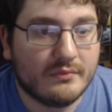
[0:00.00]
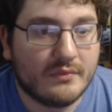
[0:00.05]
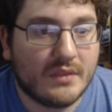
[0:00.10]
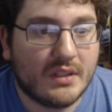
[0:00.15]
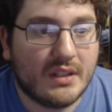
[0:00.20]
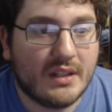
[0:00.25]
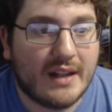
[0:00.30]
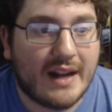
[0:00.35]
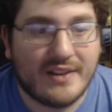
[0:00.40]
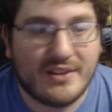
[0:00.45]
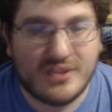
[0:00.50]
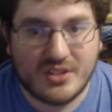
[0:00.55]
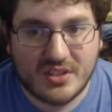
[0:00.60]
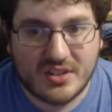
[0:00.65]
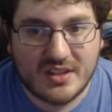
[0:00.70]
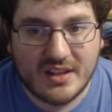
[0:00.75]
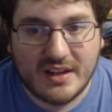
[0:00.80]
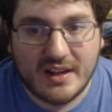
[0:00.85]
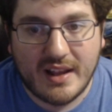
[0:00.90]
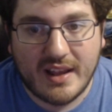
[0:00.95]

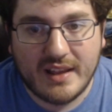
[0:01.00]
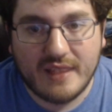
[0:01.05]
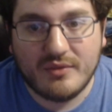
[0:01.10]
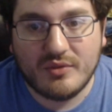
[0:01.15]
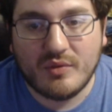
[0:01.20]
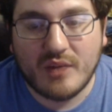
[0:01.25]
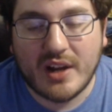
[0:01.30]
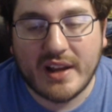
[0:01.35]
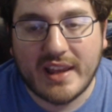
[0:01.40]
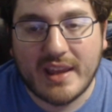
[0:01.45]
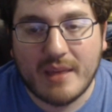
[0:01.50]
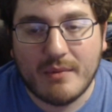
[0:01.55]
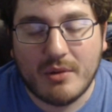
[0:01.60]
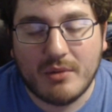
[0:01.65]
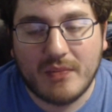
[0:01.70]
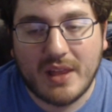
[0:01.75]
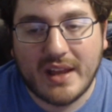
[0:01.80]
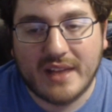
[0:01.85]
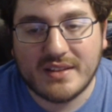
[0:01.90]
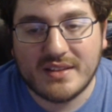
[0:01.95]
when I came home
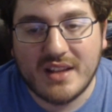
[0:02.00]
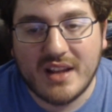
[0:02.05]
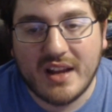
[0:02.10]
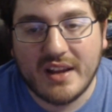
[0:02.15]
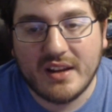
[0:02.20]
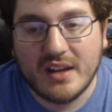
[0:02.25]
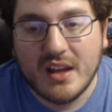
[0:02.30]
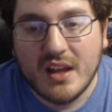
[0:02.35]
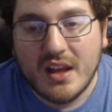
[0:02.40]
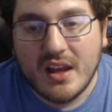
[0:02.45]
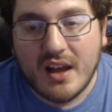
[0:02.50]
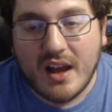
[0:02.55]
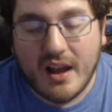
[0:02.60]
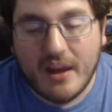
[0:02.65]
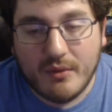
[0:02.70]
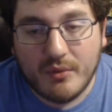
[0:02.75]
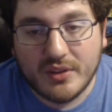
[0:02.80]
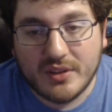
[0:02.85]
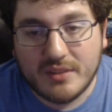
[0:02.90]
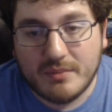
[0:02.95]
last night, I
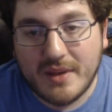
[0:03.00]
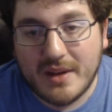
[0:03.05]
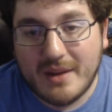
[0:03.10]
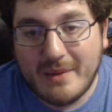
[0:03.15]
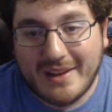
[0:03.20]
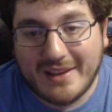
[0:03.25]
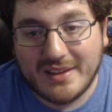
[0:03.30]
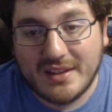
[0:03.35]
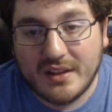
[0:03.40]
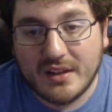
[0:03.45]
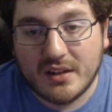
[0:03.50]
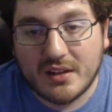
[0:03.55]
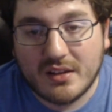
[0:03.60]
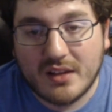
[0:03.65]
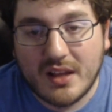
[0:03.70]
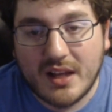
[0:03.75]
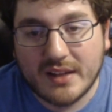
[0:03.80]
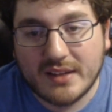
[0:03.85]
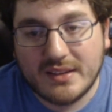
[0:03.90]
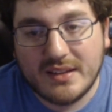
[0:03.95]
went to bed about 10
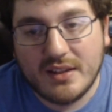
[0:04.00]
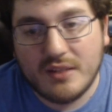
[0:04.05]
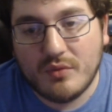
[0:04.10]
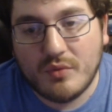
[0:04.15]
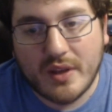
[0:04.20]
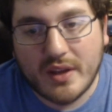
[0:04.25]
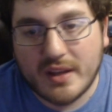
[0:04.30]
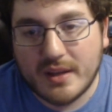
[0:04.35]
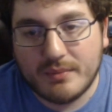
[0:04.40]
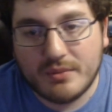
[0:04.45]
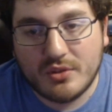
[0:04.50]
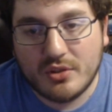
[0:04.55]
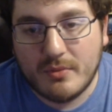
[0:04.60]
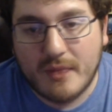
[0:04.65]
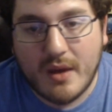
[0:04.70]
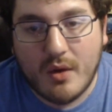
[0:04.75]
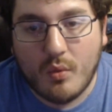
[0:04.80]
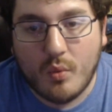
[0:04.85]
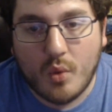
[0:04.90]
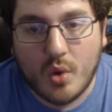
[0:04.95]
o'clock, didn't wake up till about
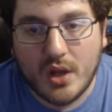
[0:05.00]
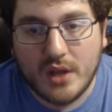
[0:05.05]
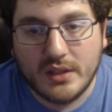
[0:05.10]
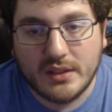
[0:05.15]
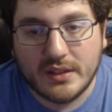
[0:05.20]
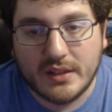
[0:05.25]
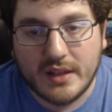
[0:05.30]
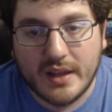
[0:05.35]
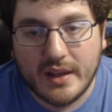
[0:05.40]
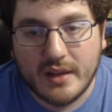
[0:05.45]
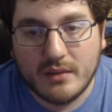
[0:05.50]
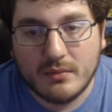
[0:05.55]
1 today.